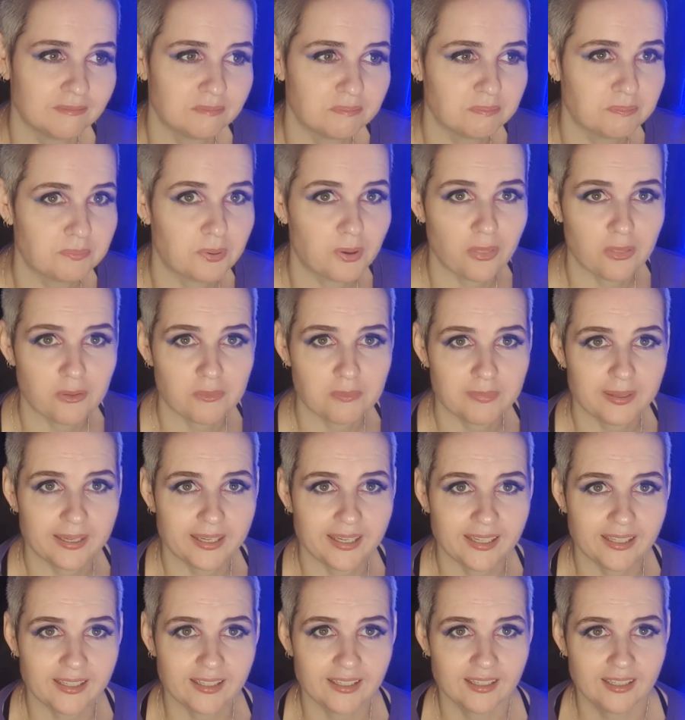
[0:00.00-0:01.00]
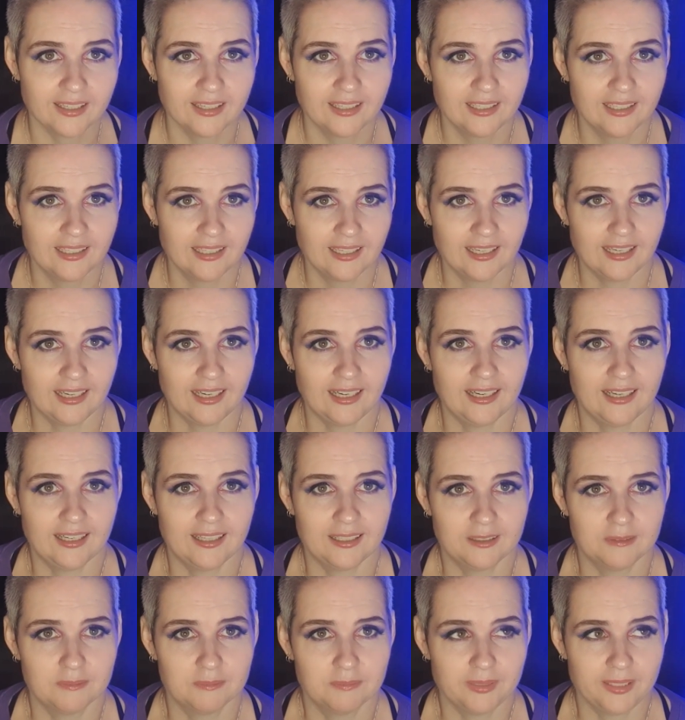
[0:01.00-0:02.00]
bother me
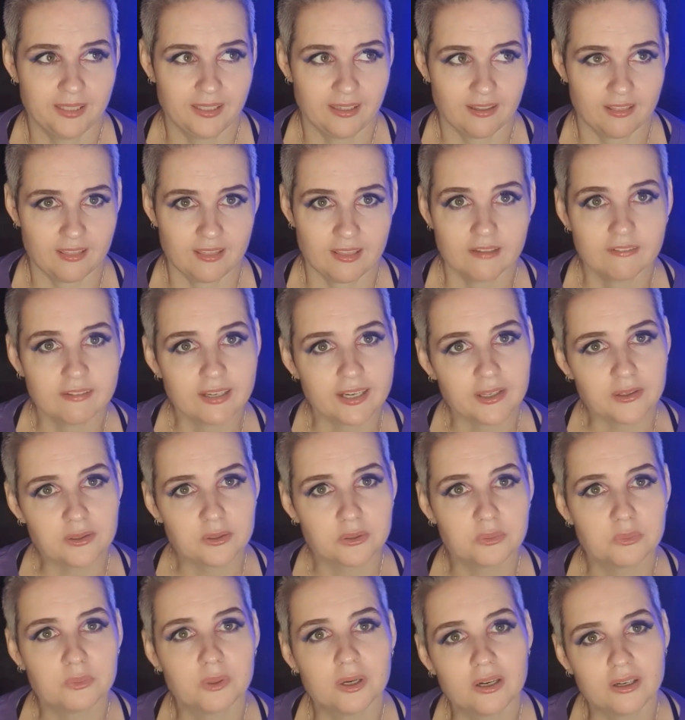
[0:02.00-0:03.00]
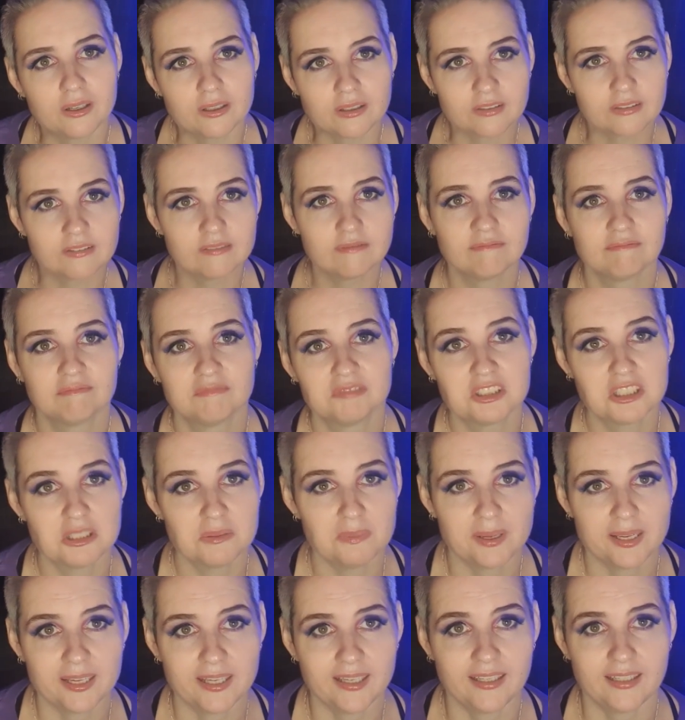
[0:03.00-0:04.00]
in a theoretical world to
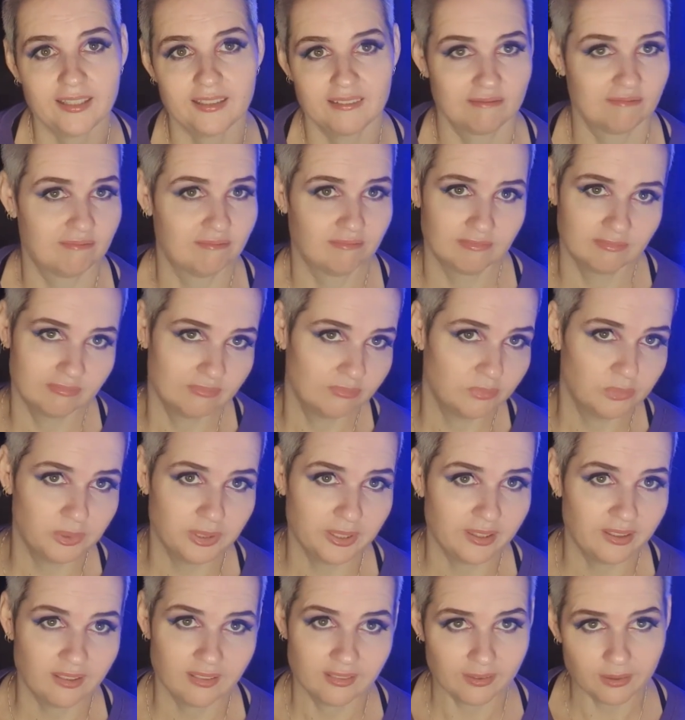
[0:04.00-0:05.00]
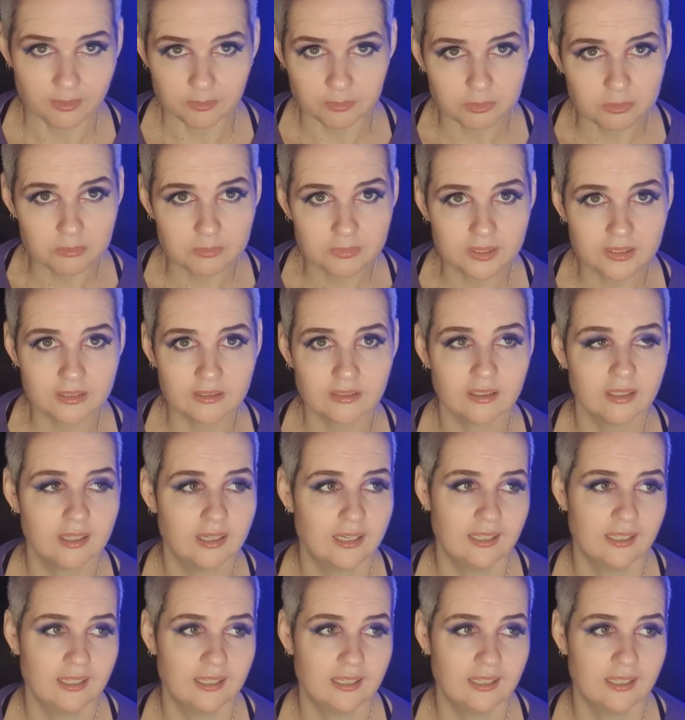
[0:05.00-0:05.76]
be with a woman,